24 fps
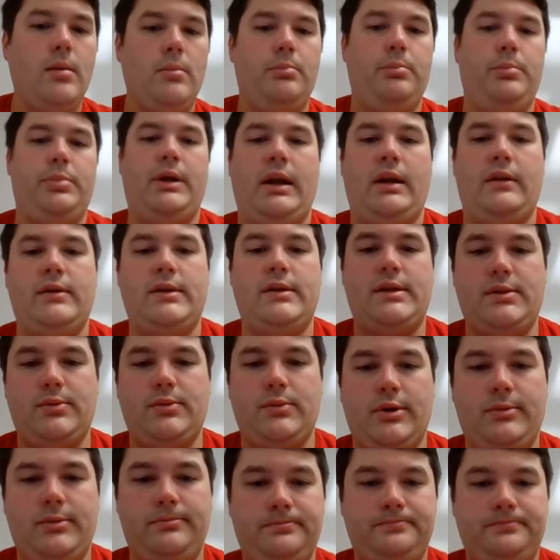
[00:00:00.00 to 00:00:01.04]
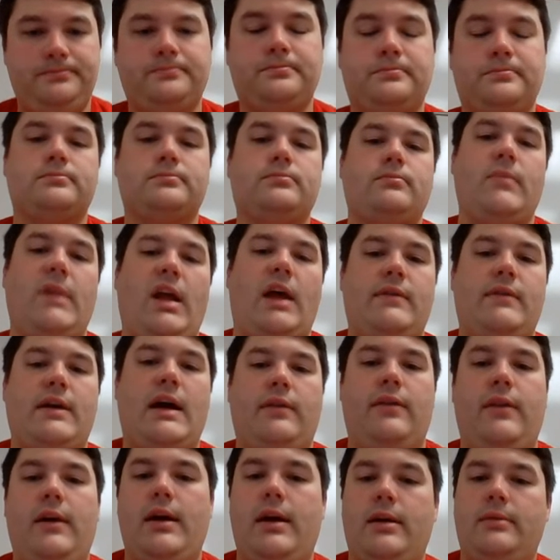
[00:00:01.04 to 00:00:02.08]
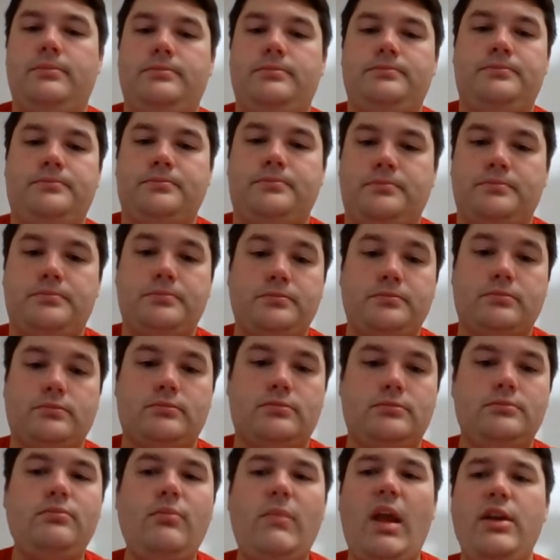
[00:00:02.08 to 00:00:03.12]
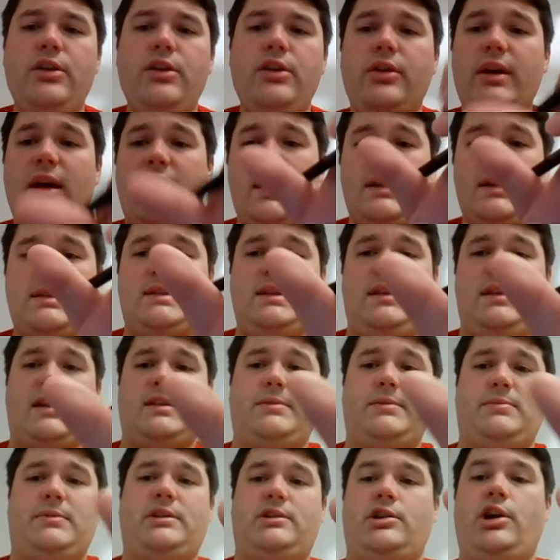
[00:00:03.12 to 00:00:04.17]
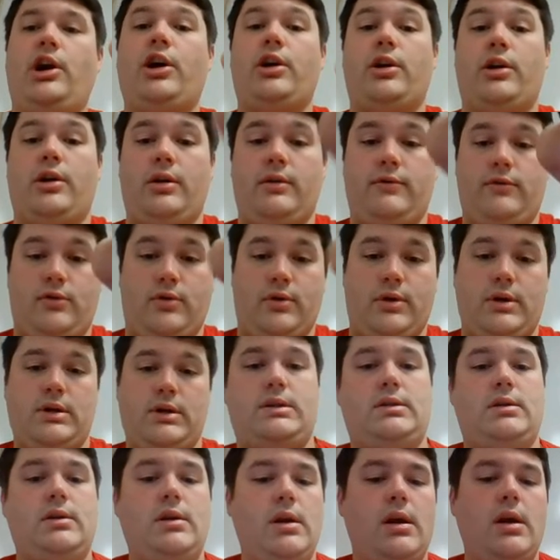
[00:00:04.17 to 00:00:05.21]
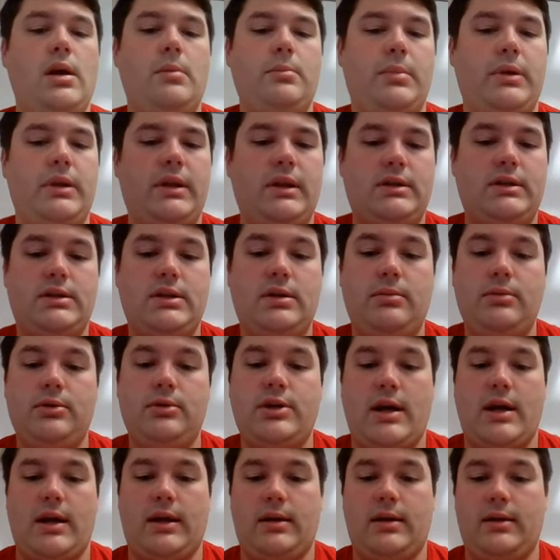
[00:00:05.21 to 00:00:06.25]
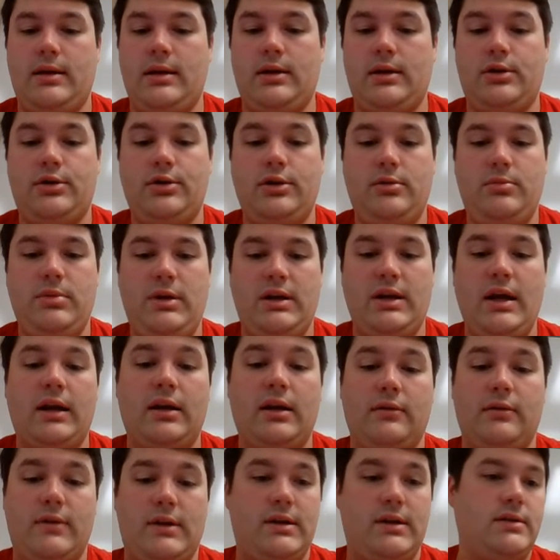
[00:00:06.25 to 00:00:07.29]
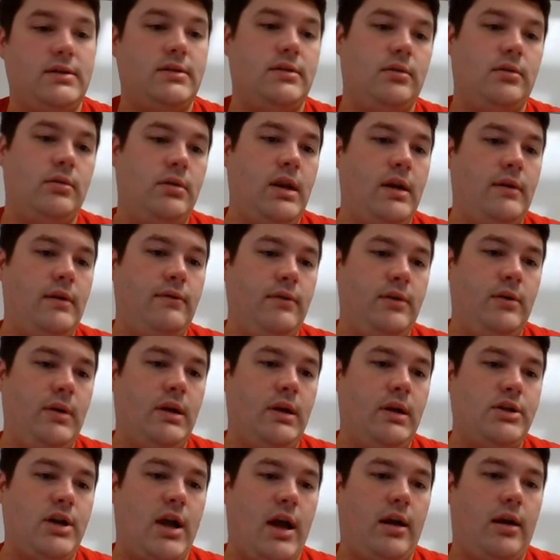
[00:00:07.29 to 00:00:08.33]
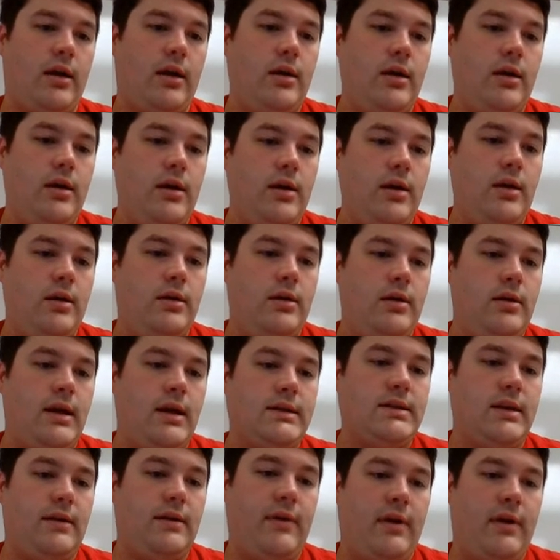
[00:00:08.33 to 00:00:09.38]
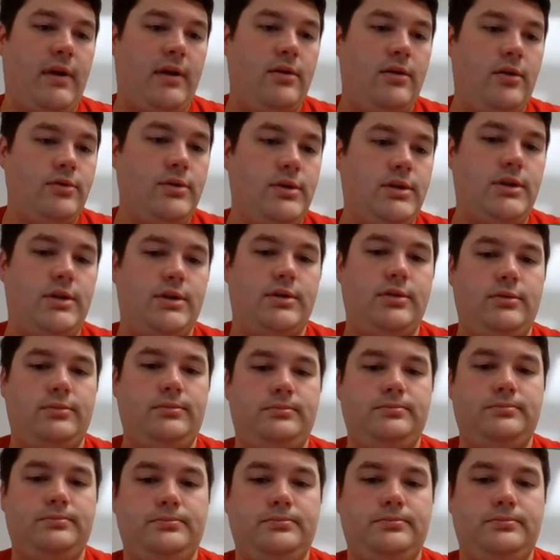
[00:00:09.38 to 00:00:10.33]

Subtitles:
But on this one, I've got that. And you can kind of see that's been turned, of course, but let's double check it. It could be none of these, so we definitely want to check. Next, I've got those 2.